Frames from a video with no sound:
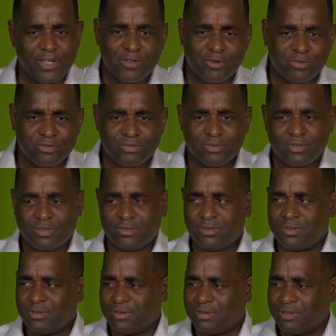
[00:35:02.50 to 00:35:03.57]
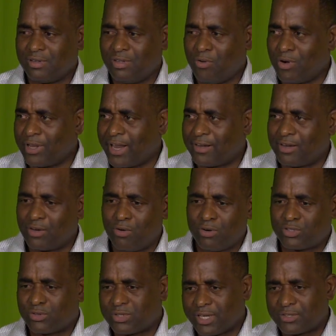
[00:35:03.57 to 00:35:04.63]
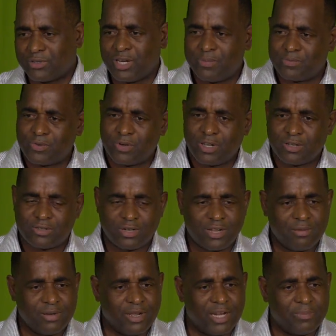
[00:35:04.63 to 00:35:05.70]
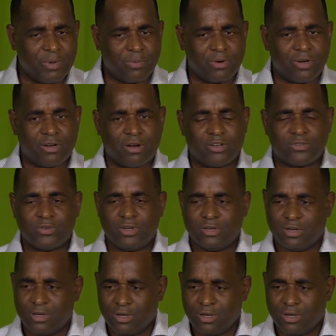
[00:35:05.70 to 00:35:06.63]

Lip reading: you won't get the goods to take to the needy people in the country.